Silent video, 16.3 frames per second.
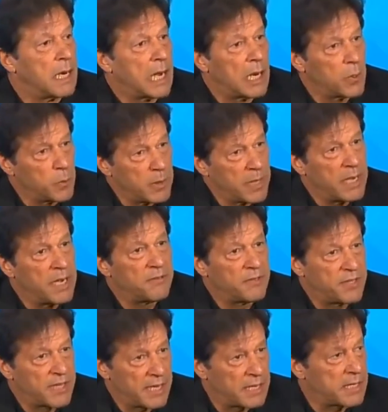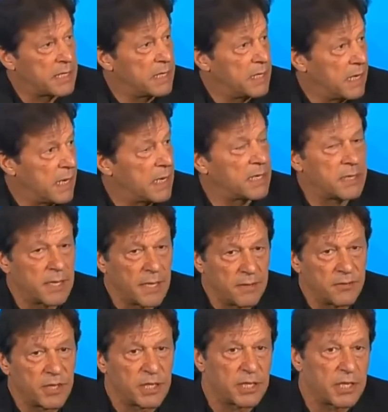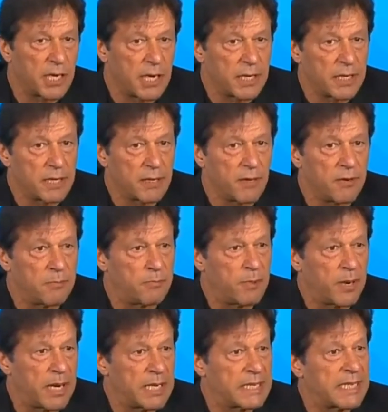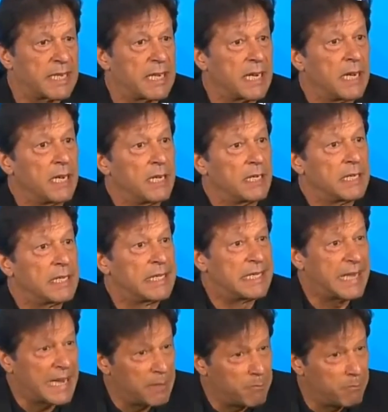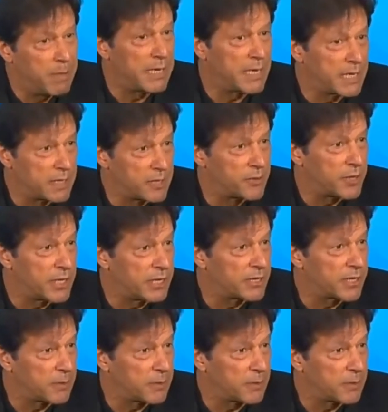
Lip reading: we have set ourselves a target of planting 10 billion trees in